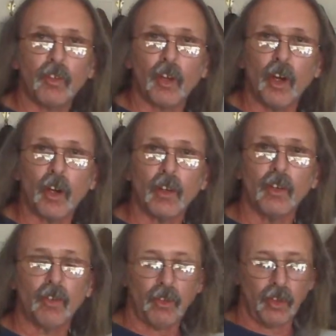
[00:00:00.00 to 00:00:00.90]
the heart
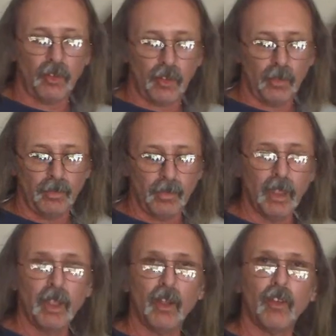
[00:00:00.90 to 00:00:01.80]
of the system.
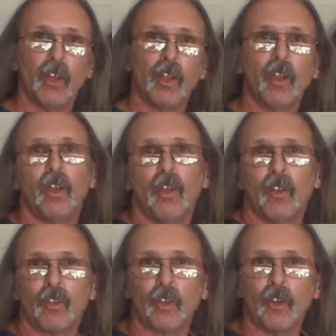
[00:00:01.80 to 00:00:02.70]

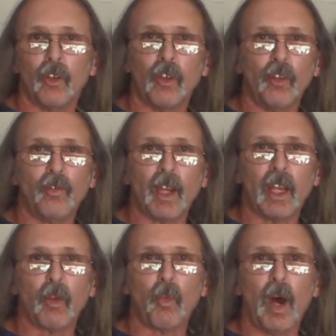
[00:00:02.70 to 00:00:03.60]
So you've
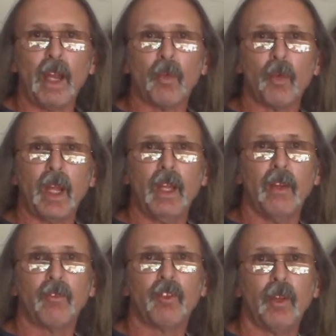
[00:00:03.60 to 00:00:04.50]
got a wide
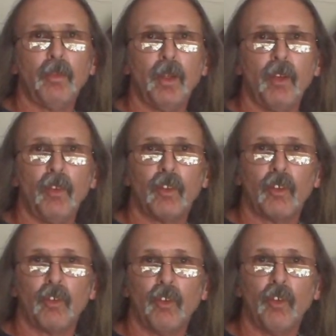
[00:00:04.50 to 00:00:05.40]
array of CPUs
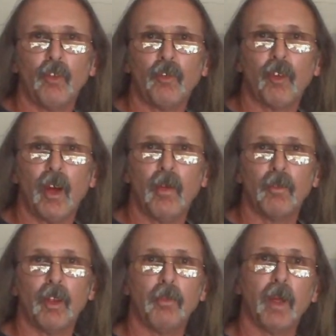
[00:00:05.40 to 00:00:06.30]
to choose
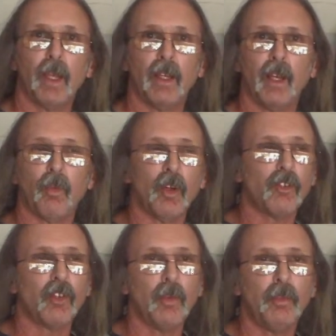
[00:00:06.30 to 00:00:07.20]
from, depending on what
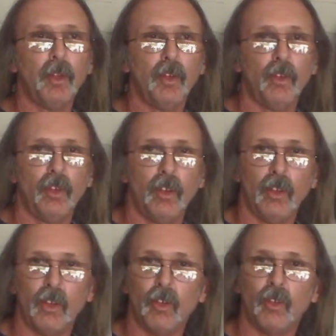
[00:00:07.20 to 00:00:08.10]
CPU
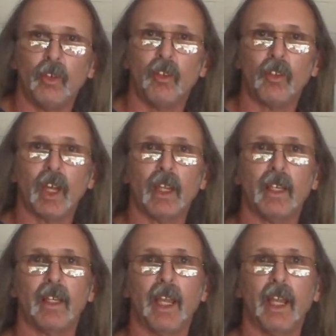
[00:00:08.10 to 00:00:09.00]
you decide
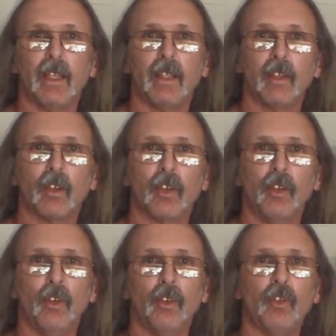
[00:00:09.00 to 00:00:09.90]
to get or
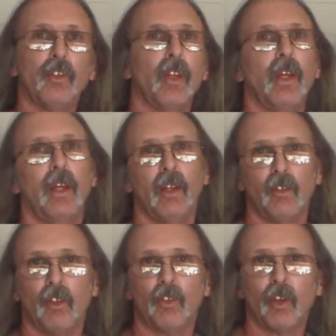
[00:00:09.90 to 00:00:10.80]
use,
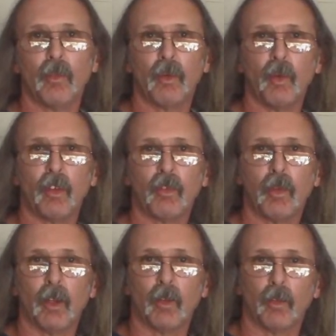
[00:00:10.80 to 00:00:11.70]
determine which
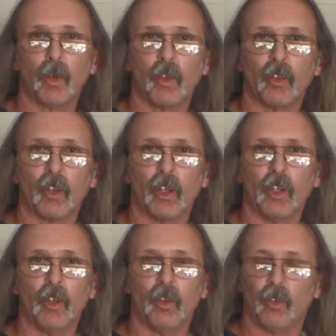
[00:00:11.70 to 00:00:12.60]
motherboard you're
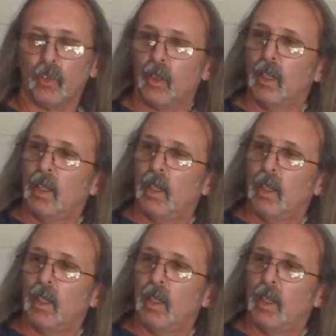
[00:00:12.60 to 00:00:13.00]
going to use.